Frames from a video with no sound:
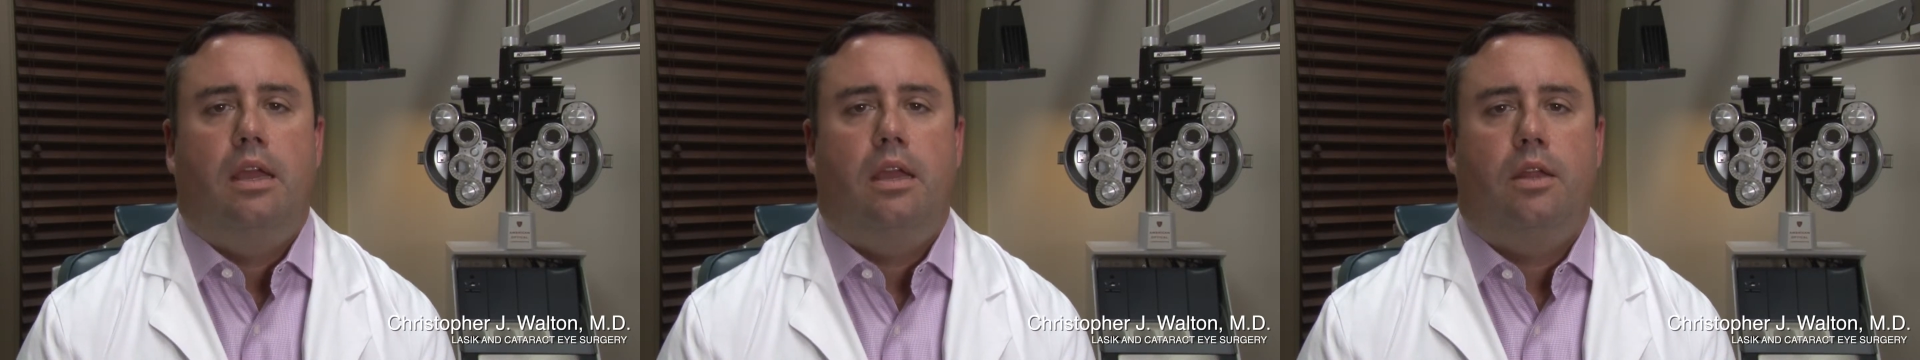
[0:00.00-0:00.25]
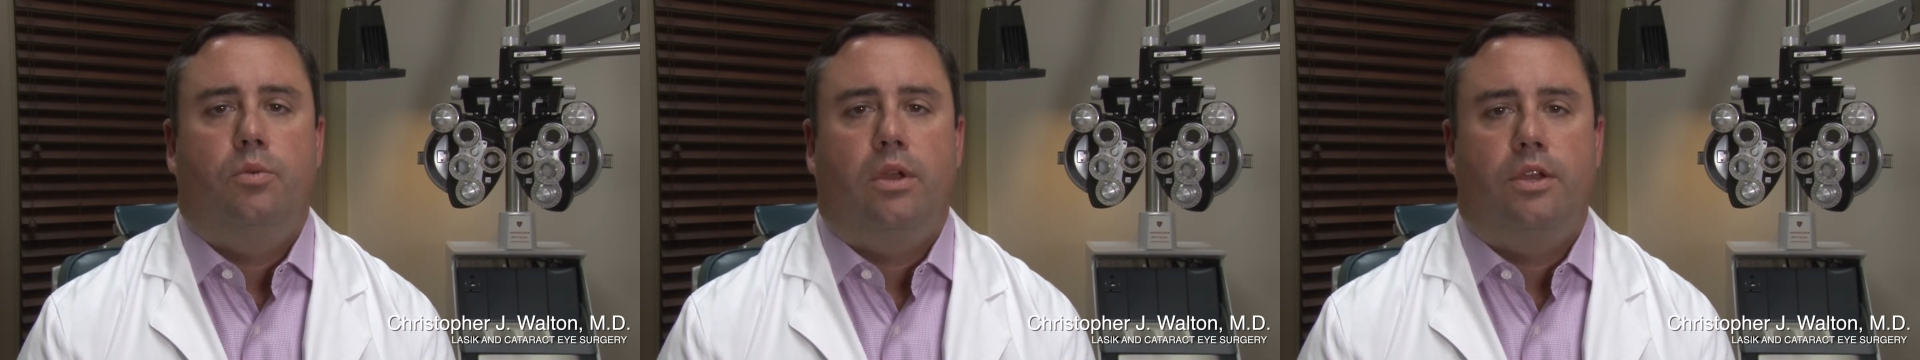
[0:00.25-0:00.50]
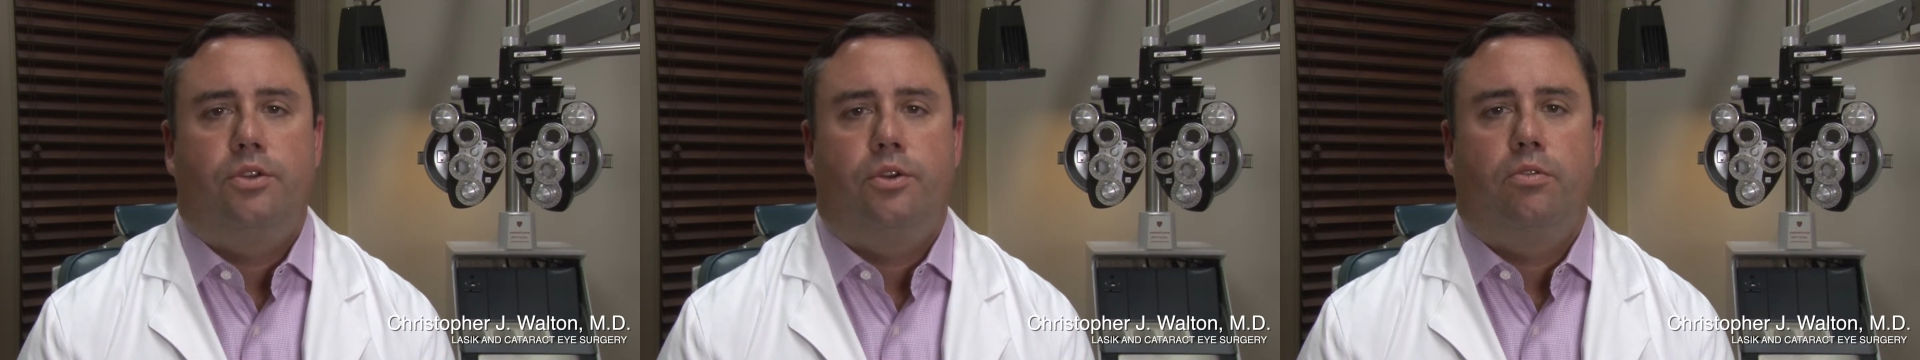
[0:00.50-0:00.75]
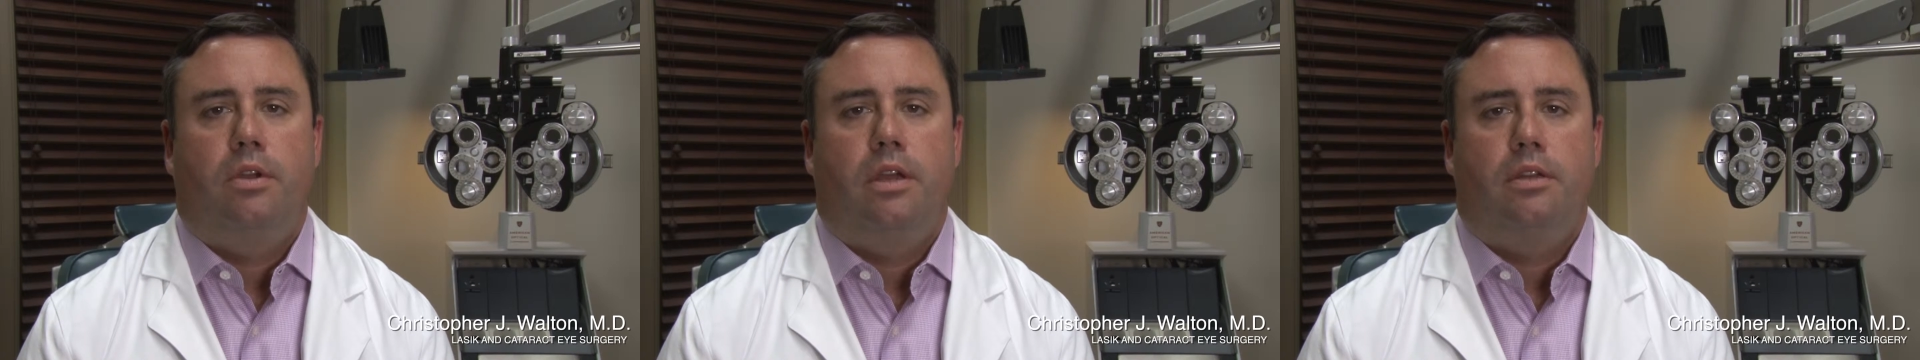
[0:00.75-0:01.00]
and we actually
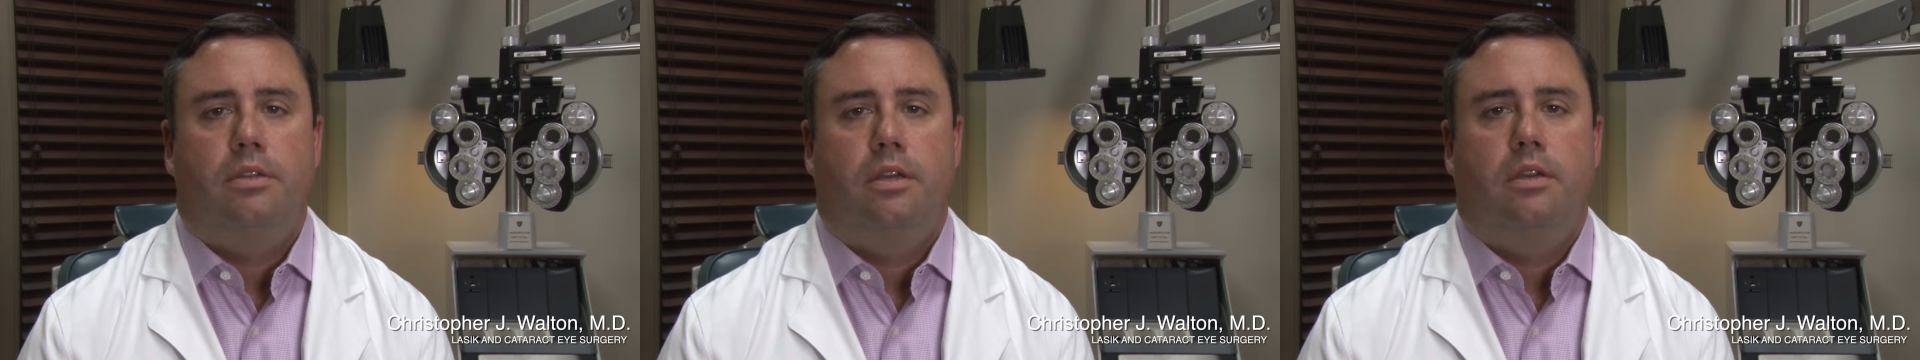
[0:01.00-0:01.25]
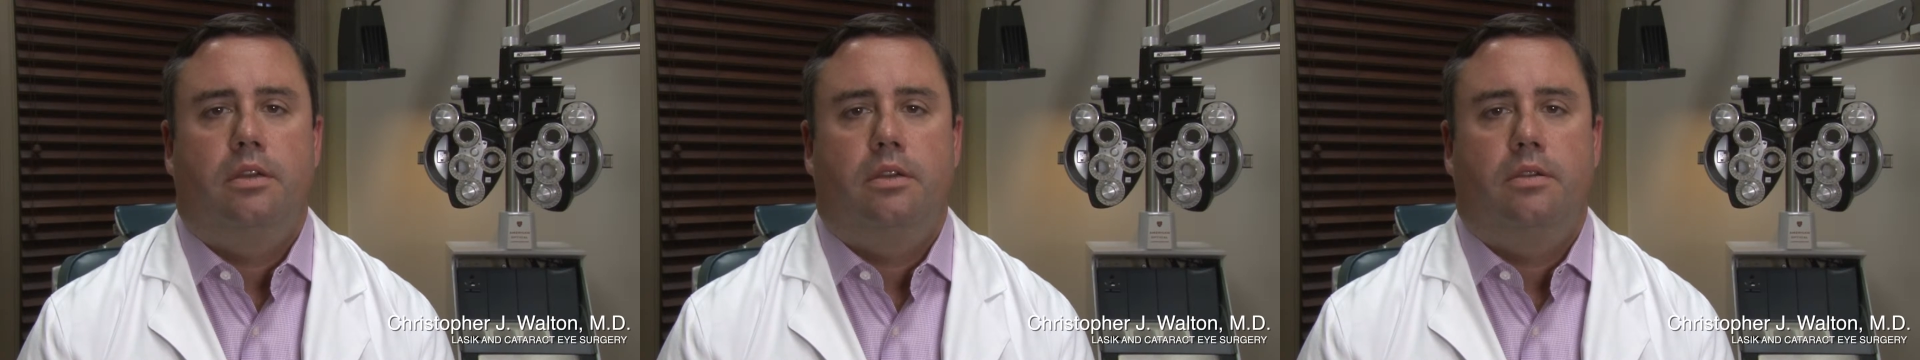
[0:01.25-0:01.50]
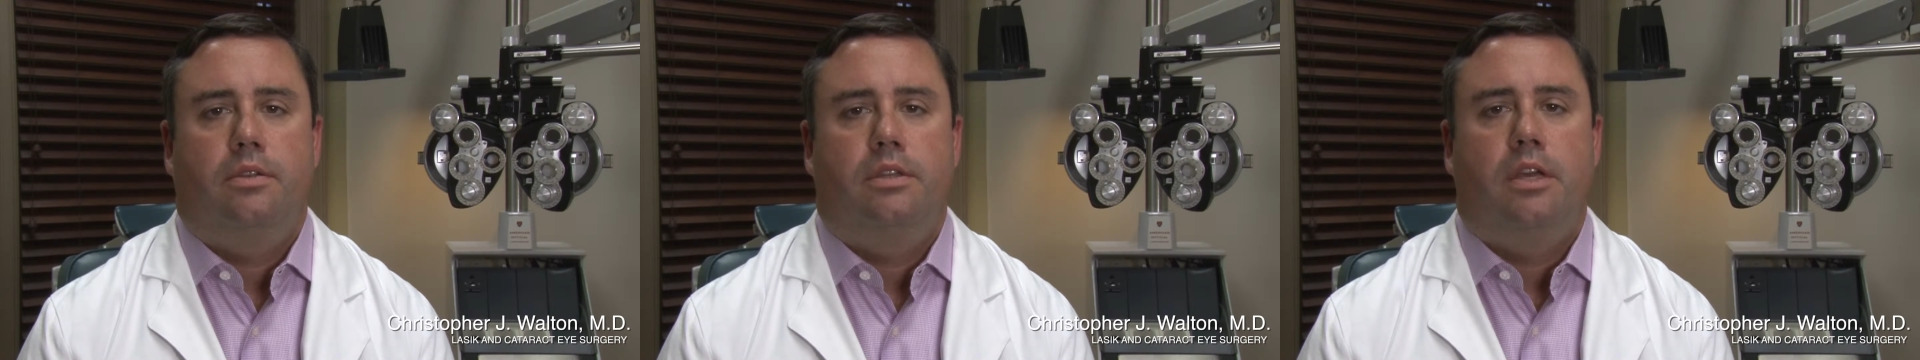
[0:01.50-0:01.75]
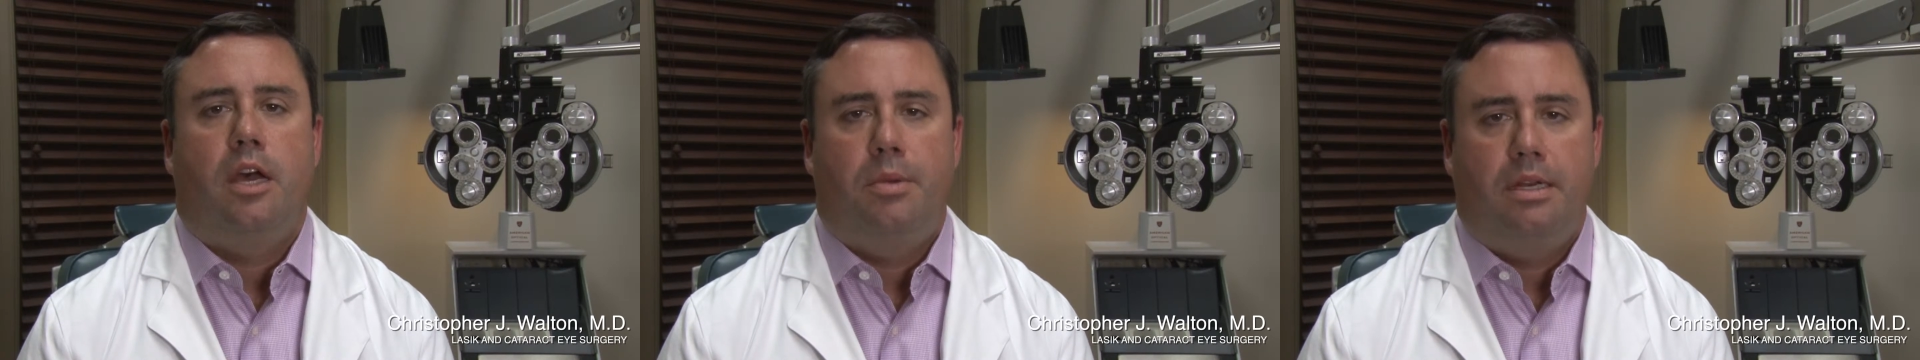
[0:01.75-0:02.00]
correct the
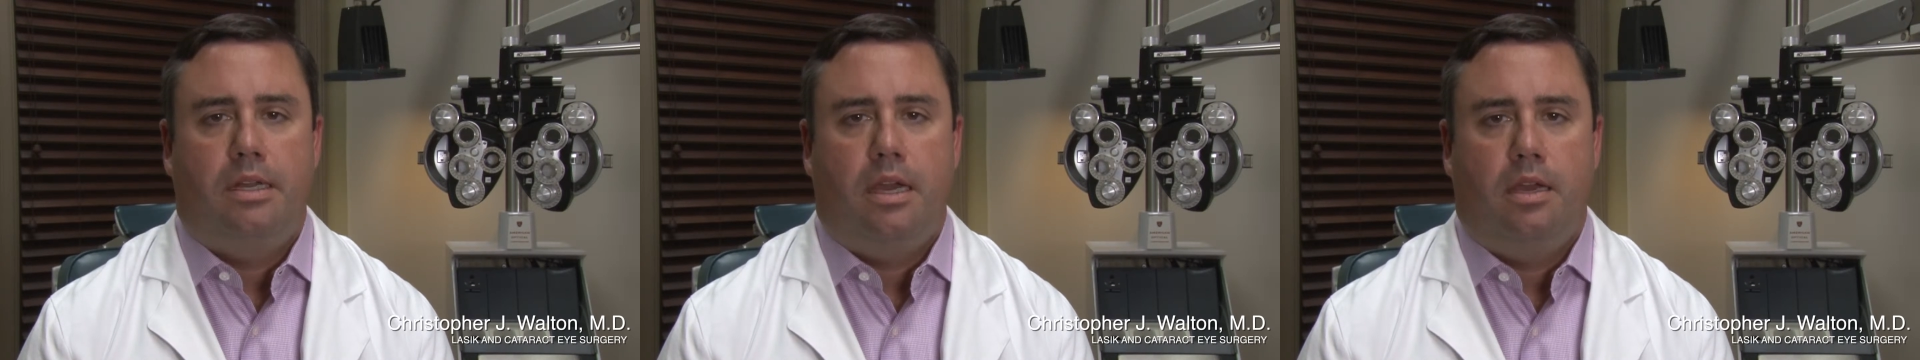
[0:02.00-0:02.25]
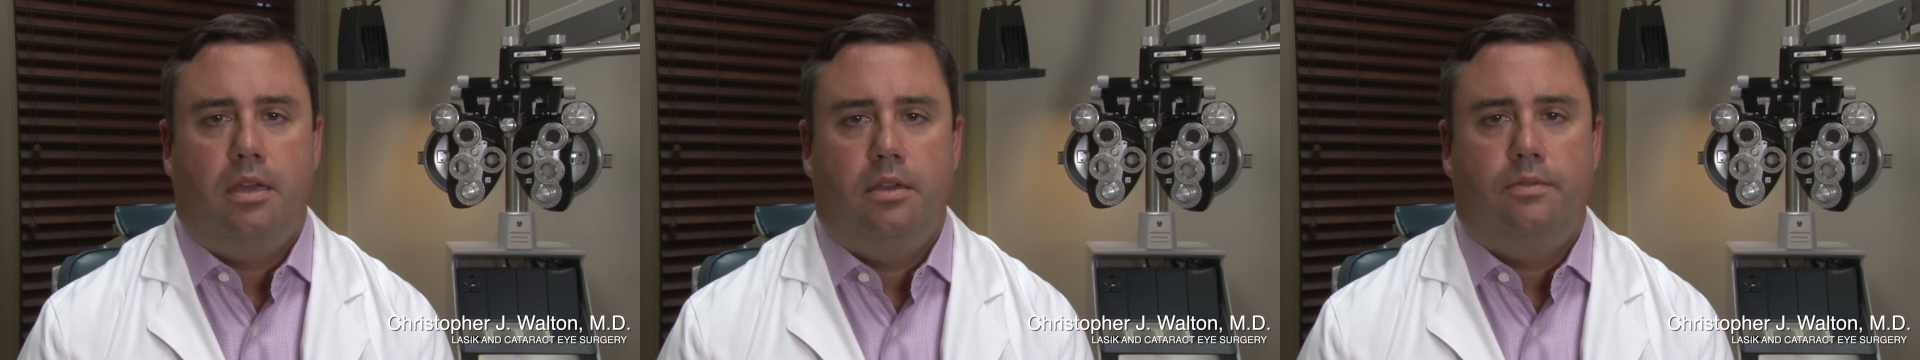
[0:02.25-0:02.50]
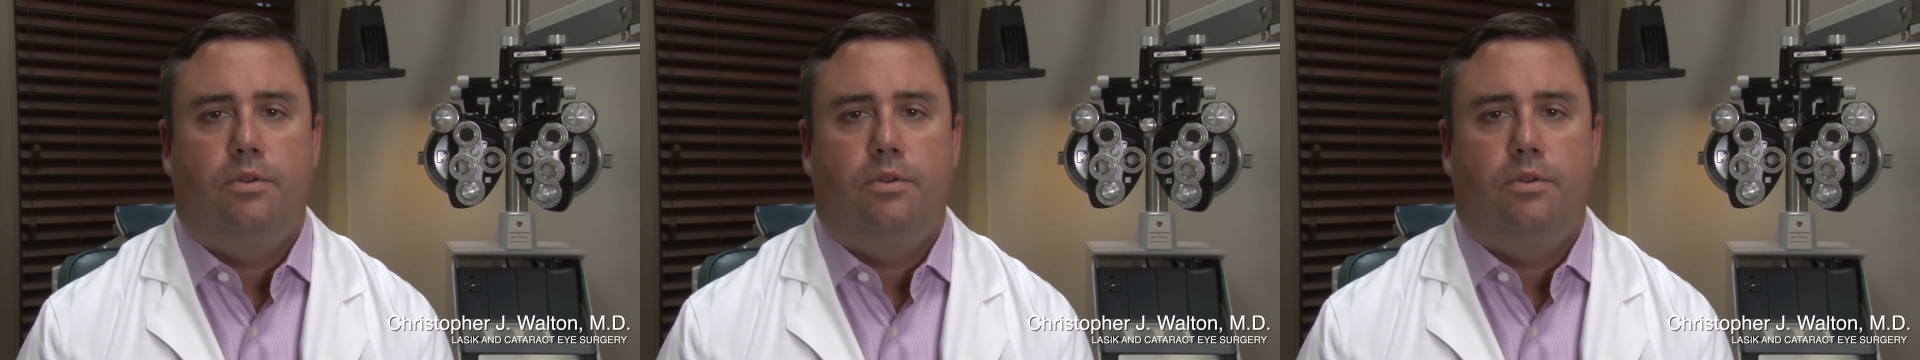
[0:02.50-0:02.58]
dominant eye